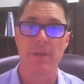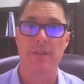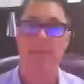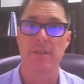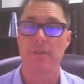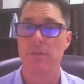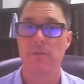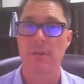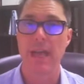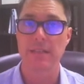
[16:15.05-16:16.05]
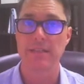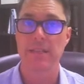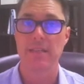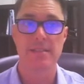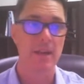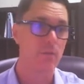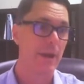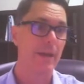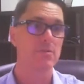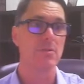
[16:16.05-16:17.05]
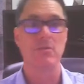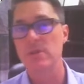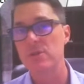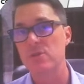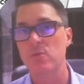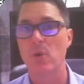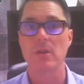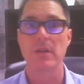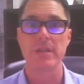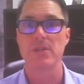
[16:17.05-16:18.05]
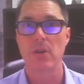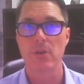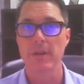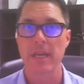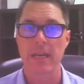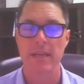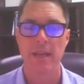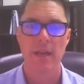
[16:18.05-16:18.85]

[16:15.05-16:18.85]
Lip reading: But the reality is that around you is swirling this hurricane.